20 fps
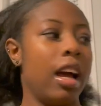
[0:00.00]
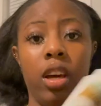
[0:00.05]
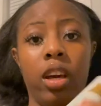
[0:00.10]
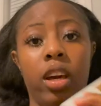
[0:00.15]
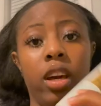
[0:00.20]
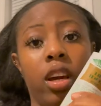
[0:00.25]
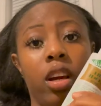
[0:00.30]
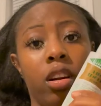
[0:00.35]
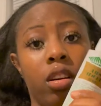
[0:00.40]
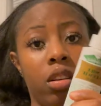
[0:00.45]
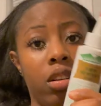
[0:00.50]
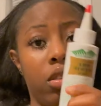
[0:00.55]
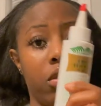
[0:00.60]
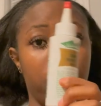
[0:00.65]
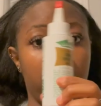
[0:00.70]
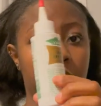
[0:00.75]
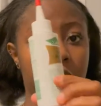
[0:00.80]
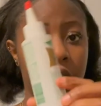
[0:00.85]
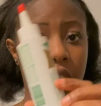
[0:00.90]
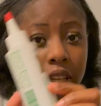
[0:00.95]
Hair
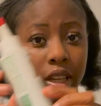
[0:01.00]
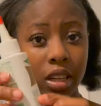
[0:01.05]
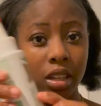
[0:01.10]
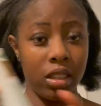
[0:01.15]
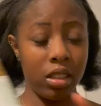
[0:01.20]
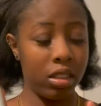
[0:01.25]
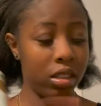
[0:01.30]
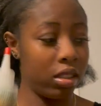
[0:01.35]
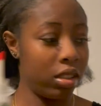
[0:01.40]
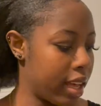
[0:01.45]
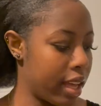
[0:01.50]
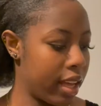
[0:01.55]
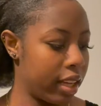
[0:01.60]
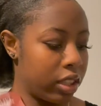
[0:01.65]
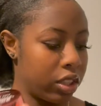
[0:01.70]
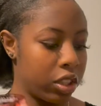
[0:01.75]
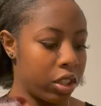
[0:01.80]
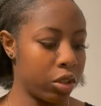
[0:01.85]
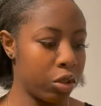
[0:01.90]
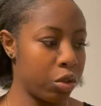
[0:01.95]
growth oil,
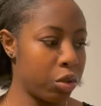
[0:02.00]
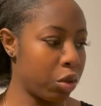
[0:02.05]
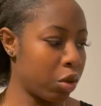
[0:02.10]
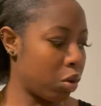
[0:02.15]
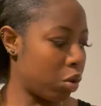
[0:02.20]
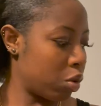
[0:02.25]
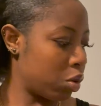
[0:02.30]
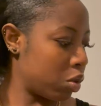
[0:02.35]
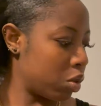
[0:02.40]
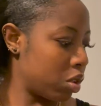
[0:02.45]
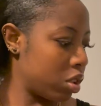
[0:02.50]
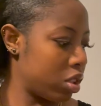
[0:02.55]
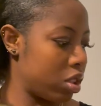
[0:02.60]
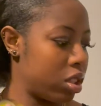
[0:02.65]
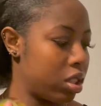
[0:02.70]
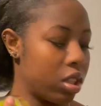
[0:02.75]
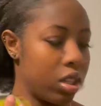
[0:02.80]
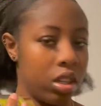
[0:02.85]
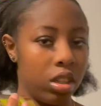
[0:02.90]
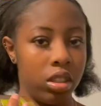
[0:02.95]
edge
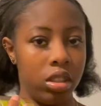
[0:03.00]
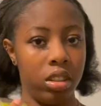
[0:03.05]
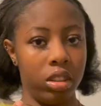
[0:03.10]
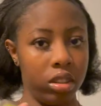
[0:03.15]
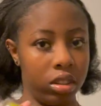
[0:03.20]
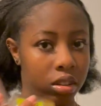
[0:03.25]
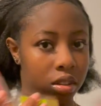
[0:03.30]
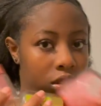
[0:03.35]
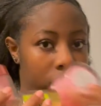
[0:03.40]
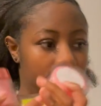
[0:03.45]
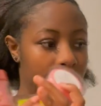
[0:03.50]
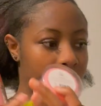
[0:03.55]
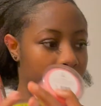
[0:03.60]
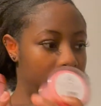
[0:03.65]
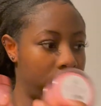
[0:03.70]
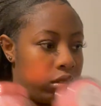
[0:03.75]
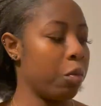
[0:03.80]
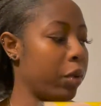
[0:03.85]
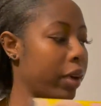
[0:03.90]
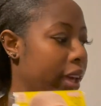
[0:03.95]
controls,
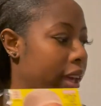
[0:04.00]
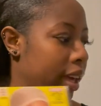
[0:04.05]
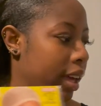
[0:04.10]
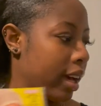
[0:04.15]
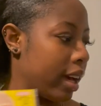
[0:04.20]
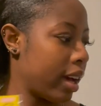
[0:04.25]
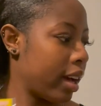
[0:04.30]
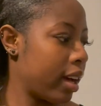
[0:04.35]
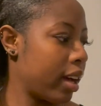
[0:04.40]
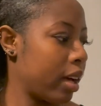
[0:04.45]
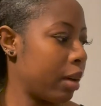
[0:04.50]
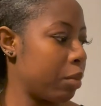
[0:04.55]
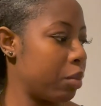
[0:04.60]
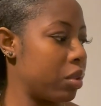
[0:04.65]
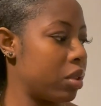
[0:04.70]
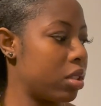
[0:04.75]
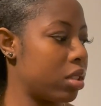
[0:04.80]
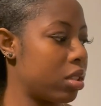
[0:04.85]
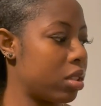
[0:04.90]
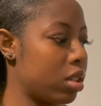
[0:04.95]
wig
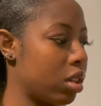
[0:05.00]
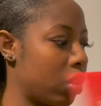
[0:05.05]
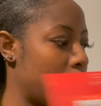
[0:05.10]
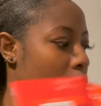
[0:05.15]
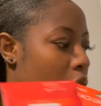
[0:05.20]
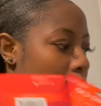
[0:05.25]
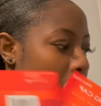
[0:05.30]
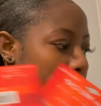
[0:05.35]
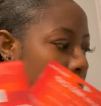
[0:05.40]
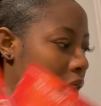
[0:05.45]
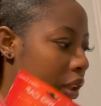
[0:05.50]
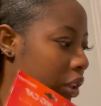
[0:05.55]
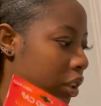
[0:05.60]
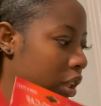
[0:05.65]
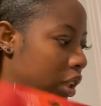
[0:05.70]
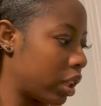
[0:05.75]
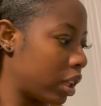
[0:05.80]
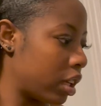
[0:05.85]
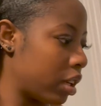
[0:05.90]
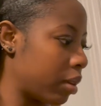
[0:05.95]
caps, a whole bunch
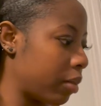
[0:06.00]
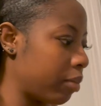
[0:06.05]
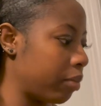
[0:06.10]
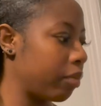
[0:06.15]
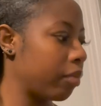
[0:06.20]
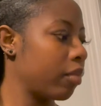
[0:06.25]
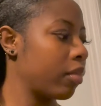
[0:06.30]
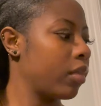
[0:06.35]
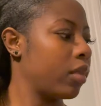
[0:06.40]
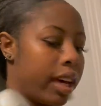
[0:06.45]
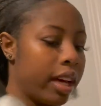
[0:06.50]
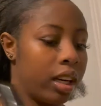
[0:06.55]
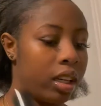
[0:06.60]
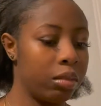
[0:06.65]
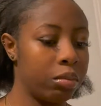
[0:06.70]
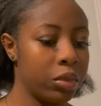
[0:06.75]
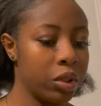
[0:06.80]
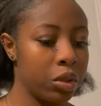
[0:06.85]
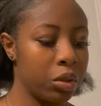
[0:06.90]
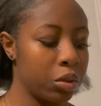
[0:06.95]
of them, hair
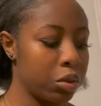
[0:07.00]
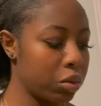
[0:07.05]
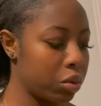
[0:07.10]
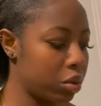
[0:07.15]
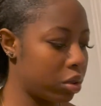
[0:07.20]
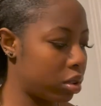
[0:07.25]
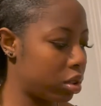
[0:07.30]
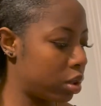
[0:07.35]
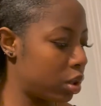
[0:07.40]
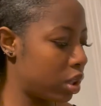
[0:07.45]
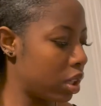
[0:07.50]
mousse.